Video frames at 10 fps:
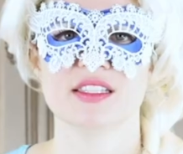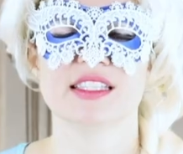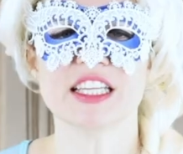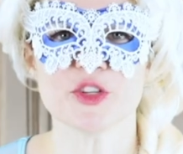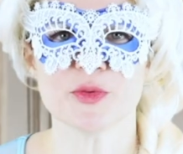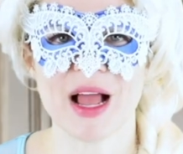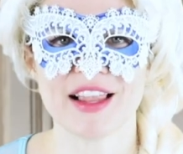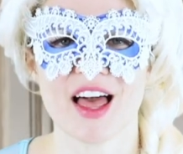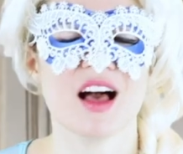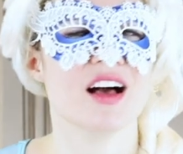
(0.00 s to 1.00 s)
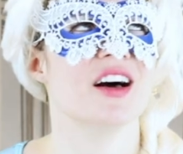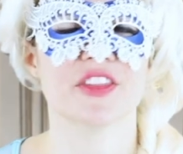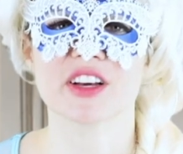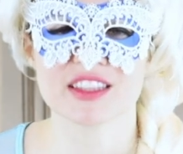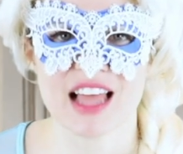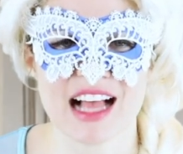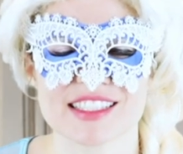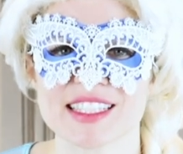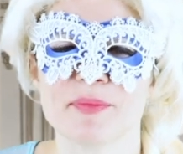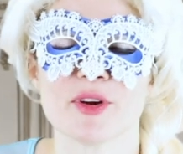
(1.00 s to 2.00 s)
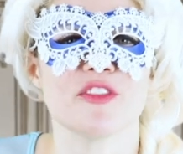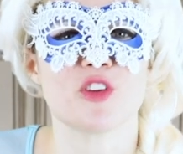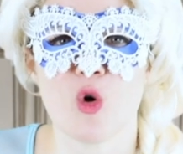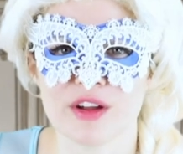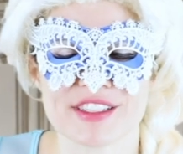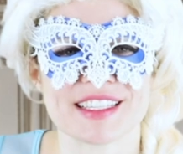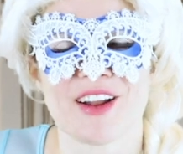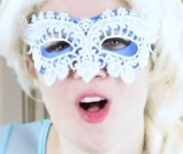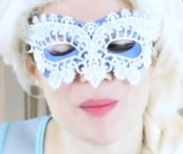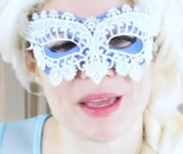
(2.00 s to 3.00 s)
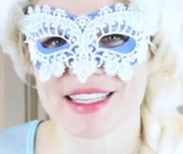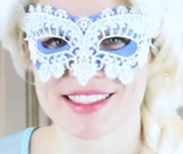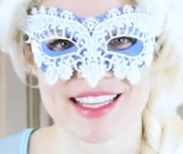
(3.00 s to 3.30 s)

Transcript: Cinderella, the glass slipper, of course, it all makes